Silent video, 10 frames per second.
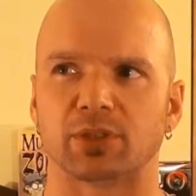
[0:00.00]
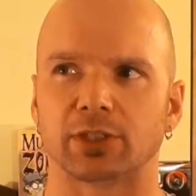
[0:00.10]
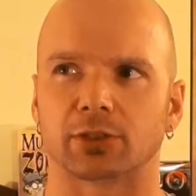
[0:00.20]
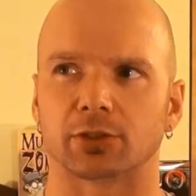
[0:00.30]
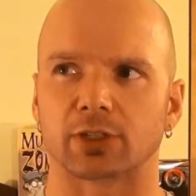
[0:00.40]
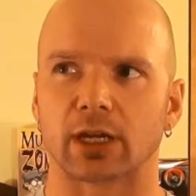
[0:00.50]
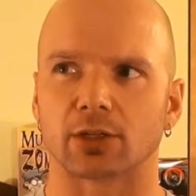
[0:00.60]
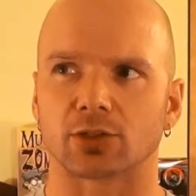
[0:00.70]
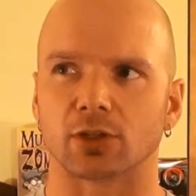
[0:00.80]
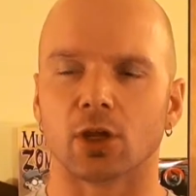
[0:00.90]
particular
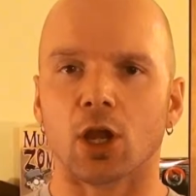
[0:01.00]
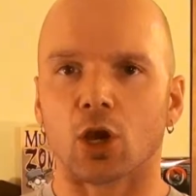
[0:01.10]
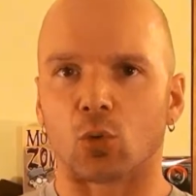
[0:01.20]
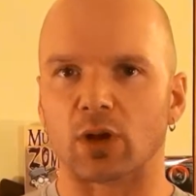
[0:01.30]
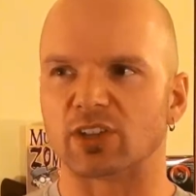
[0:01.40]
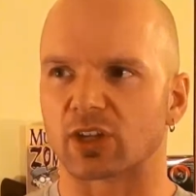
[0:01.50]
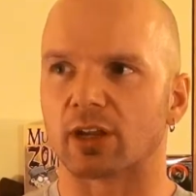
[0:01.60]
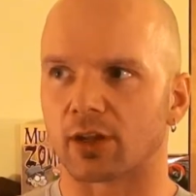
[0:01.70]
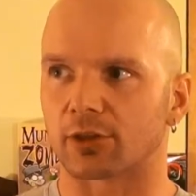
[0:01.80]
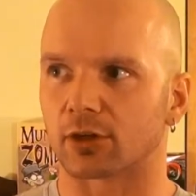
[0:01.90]
character was
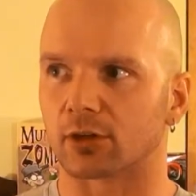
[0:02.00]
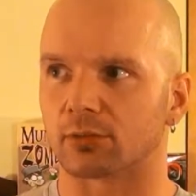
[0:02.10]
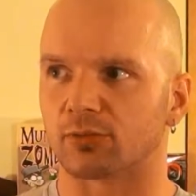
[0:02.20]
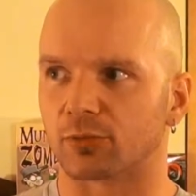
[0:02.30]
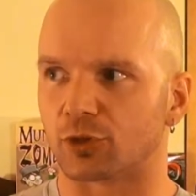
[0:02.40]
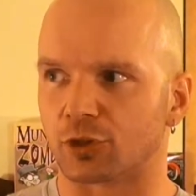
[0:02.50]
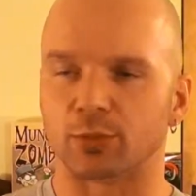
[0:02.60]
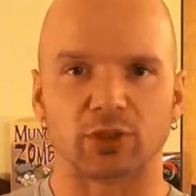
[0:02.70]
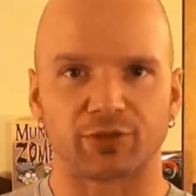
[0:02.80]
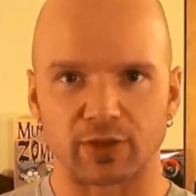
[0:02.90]
another
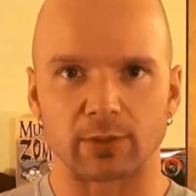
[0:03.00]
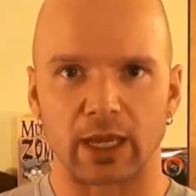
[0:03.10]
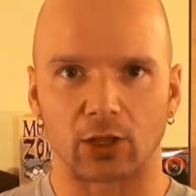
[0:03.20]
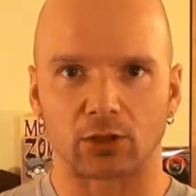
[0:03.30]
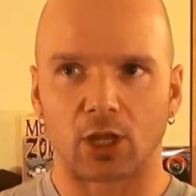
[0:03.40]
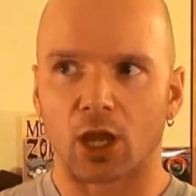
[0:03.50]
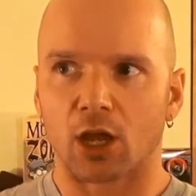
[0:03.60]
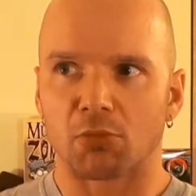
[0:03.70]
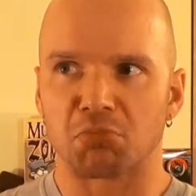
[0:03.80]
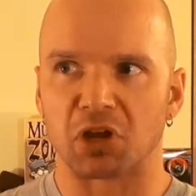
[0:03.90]
human female,
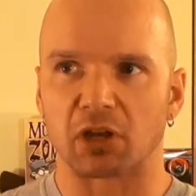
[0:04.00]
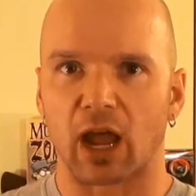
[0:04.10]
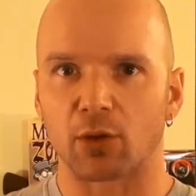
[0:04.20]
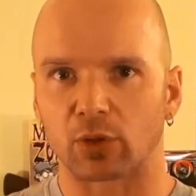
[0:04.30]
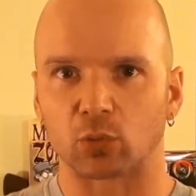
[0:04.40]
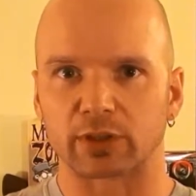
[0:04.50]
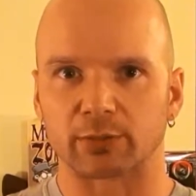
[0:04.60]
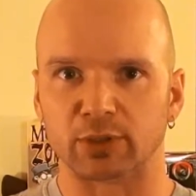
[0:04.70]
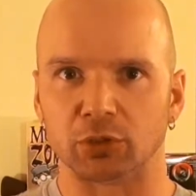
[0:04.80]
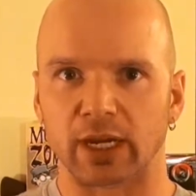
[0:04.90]
but I went with the
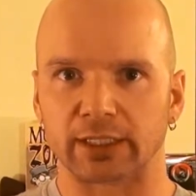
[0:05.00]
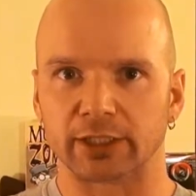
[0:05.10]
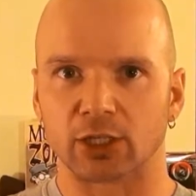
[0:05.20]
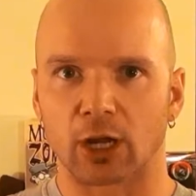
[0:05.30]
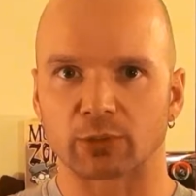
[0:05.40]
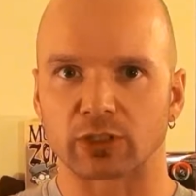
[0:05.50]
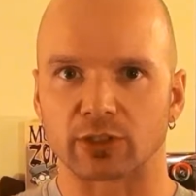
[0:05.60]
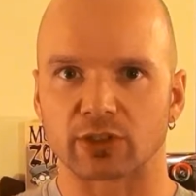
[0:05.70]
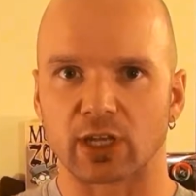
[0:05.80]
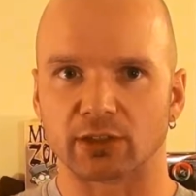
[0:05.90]
blue alien option
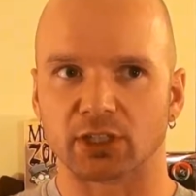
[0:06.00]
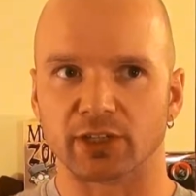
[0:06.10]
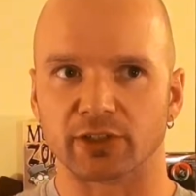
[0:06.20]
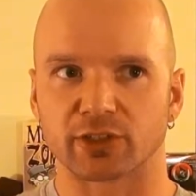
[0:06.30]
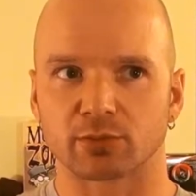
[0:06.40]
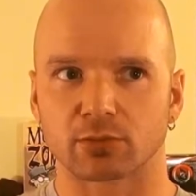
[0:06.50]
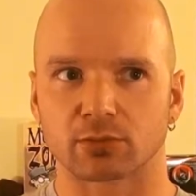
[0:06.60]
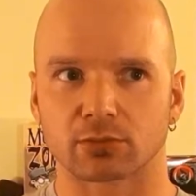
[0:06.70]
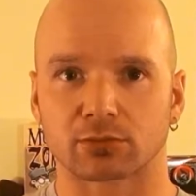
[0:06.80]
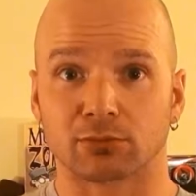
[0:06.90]
instead, because
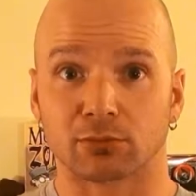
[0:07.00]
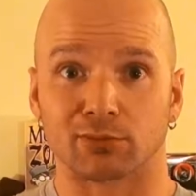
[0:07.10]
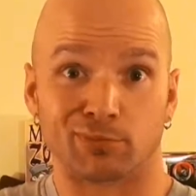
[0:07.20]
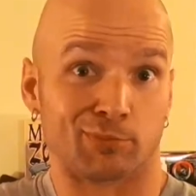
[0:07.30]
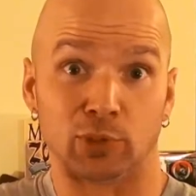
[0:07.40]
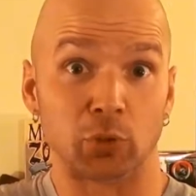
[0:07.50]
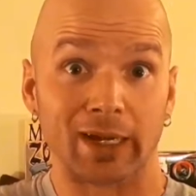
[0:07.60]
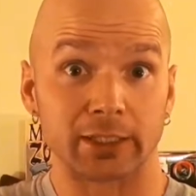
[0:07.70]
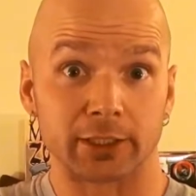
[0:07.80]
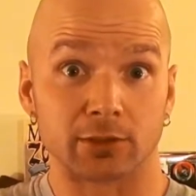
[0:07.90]
blue
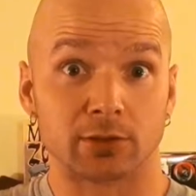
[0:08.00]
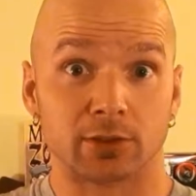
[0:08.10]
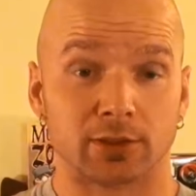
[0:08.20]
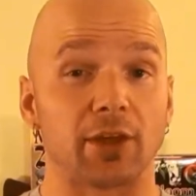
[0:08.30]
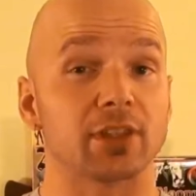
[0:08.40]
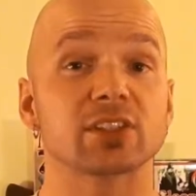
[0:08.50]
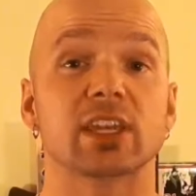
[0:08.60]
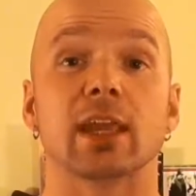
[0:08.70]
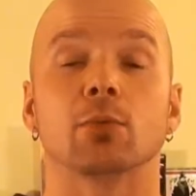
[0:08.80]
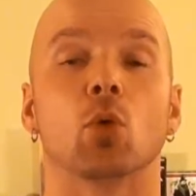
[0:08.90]
alien. Now this
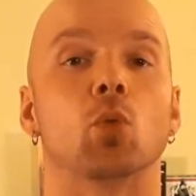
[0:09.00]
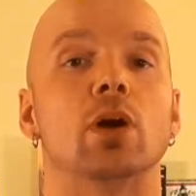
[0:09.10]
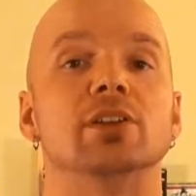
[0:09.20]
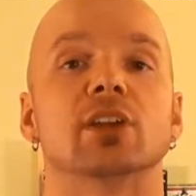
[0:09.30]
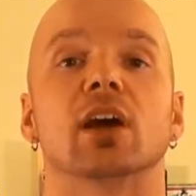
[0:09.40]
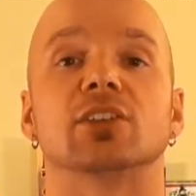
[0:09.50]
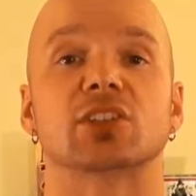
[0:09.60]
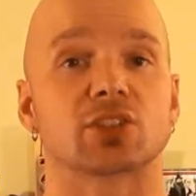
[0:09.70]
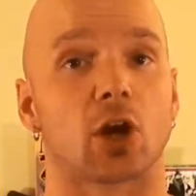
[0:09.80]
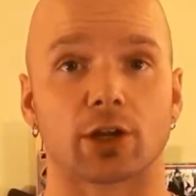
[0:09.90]
game was
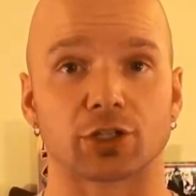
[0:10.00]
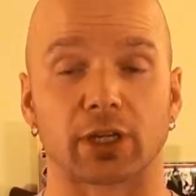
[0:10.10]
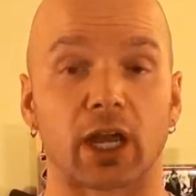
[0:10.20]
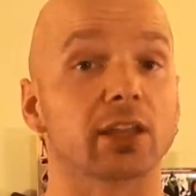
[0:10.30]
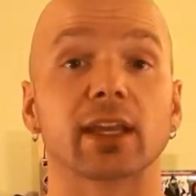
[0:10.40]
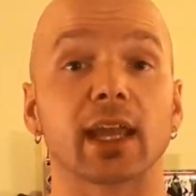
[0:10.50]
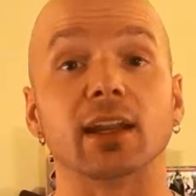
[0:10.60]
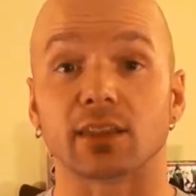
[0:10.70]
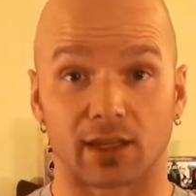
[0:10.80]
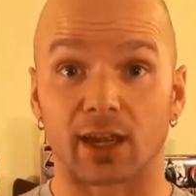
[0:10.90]
astonishing, unlike
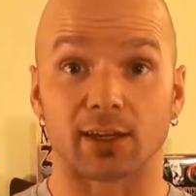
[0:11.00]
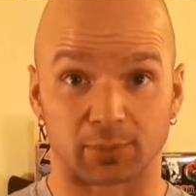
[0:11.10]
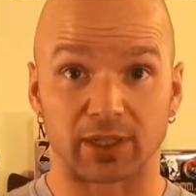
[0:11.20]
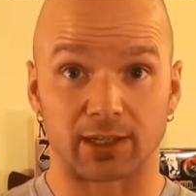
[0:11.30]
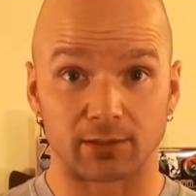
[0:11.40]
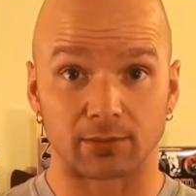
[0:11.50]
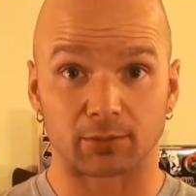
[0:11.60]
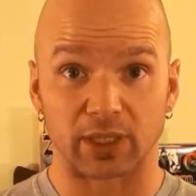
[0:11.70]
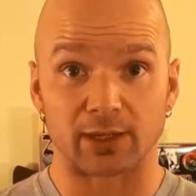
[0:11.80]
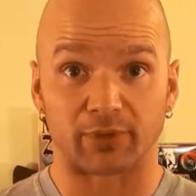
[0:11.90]
anything I had
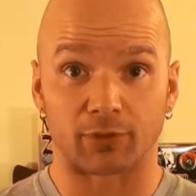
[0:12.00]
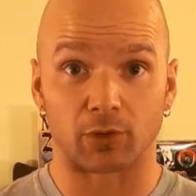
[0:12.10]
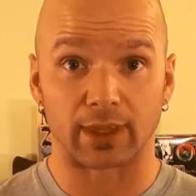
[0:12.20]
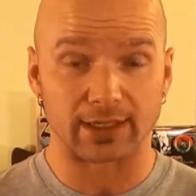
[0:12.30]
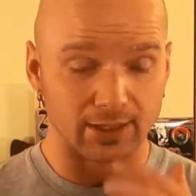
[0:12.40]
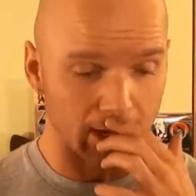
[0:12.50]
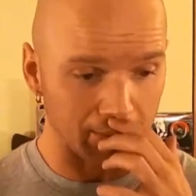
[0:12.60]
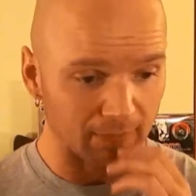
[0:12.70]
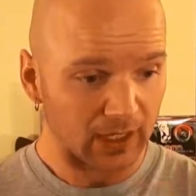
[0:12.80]
played before that time.